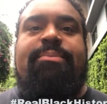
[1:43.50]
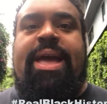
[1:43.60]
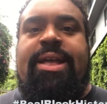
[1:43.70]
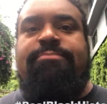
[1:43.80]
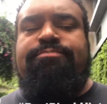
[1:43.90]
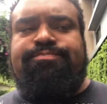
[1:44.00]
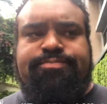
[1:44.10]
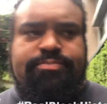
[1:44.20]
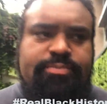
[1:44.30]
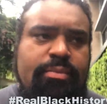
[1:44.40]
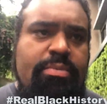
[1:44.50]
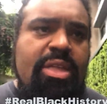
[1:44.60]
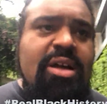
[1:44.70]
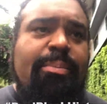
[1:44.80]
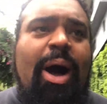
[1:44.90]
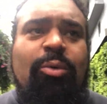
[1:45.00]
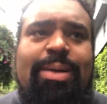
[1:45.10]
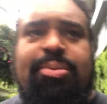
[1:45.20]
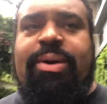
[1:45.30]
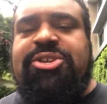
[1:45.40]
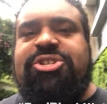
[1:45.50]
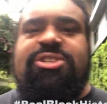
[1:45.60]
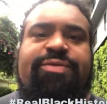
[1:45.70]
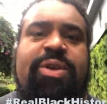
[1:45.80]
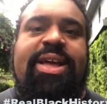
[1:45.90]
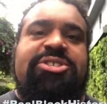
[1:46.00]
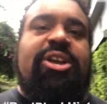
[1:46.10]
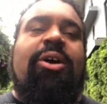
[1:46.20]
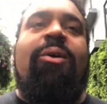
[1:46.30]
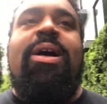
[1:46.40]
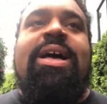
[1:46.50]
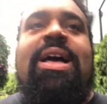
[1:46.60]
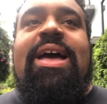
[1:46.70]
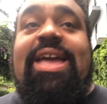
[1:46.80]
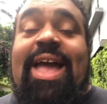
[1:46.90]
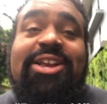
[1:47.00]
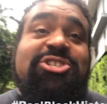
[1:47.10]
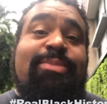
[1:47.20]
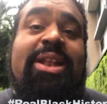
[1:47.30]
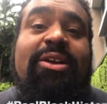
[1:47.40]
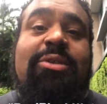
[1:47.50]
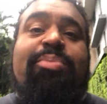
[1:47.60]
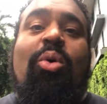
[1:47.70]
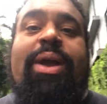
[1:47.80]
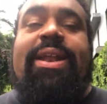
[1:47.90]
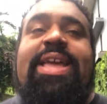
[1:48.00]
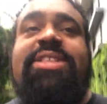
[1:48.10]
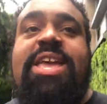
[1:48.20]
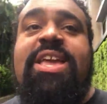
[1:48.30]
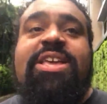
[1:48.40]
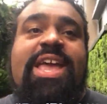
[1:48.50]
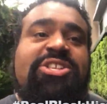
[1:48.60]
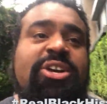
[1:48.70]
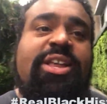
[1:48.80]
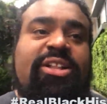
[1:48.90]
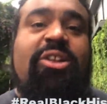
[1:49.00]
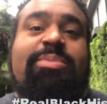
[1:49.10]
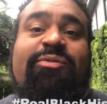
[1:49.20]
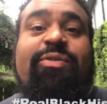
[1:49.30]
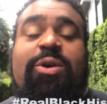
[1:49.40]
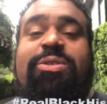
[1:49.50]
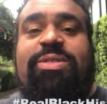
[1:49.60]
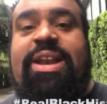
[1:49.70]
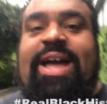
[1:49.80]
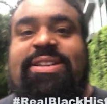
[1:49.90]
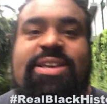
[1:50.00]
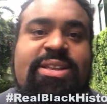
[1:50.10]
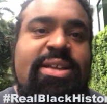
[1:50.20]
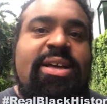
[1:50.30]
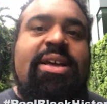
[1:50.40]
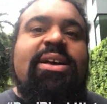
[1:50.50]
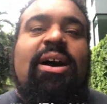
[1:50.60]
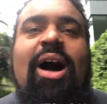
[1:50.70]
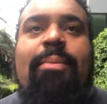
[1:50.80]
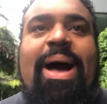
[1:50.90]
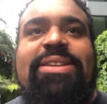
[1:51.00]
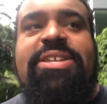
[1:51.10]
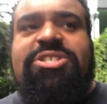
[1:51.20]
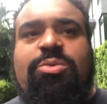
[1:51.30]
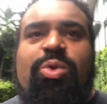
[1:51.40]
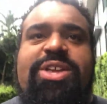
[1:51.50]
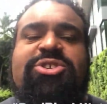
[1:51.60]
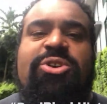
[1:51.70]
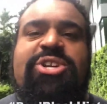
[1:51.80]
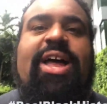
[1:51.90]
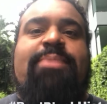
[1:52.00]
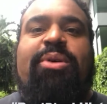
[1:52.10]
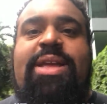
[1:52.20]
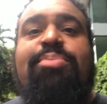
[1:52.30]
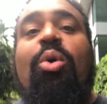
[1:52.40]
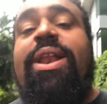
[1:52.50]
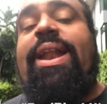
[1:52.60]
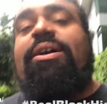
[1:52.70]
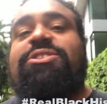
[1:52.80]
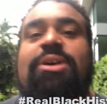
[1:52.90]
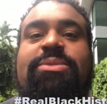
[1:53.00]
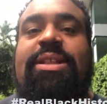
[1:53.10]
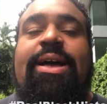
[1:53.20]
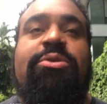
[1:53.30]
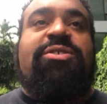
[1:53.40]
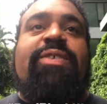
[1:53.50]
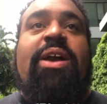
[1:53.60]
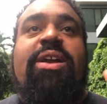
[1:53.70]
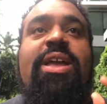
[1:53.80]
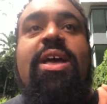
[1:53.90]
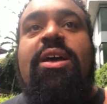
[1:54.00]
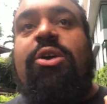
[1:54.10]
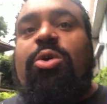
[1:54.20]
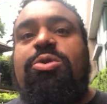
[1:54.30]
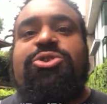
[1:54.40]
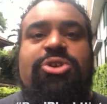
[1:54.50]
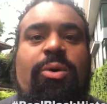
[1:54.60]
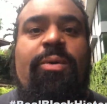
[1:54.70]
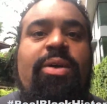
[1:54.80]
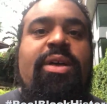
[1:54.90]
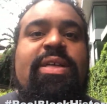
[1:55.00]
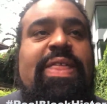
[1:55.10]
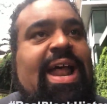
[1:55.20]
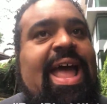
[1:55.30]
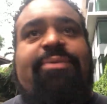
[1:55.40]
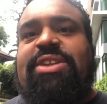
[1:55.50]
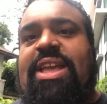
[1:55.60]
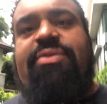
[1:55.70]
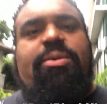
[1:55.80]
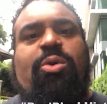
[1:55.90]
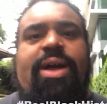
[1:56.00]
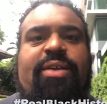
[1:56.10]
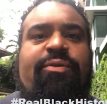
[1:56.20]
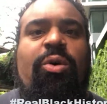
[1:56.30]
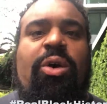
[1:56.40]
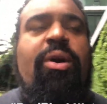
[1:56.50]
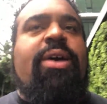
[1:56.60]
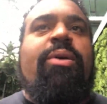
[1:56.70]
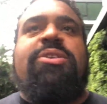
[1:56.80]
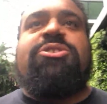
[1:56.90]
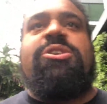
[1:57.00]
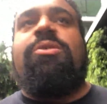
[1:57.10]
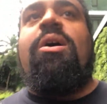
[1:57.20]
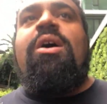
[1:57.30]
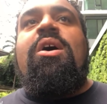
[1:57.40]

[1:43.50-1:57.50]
I made about reparations a few days ago. He actually made a good point. He took it a little bit further than I did. I did some research on it, but he pointed out something that was very crucial that I have to give him credit for, credit where it's due,